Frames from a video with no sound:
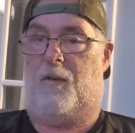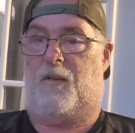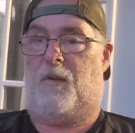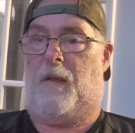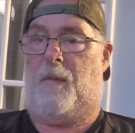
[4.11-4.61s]
is
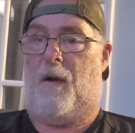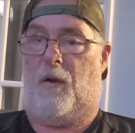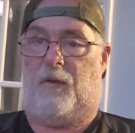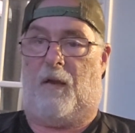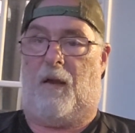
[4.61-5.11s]
going to be
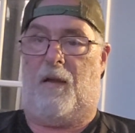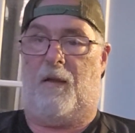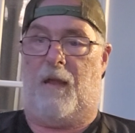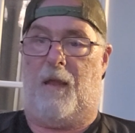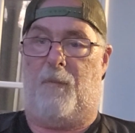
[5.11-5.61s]
about
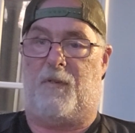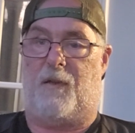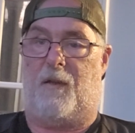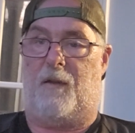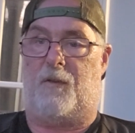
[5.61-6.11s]

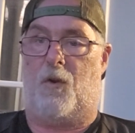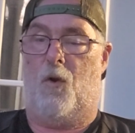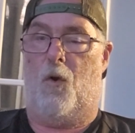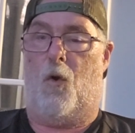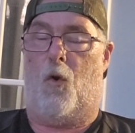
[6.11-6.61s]
Amazon's
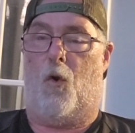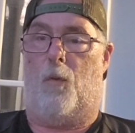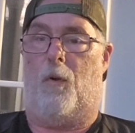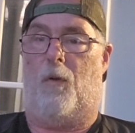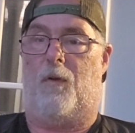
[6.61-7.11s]

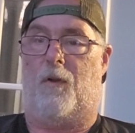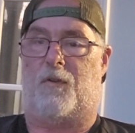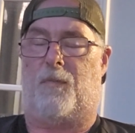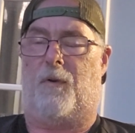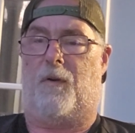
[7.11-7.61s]
horrible
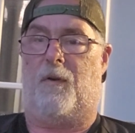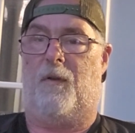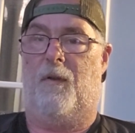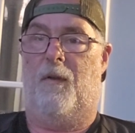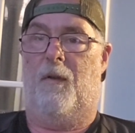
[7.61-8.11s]
customer
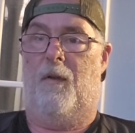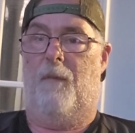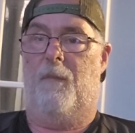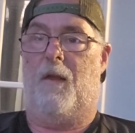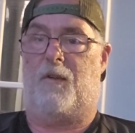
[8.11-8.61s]

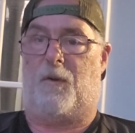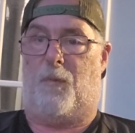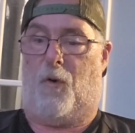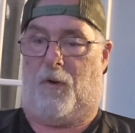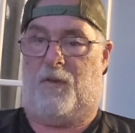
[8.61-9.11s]
support.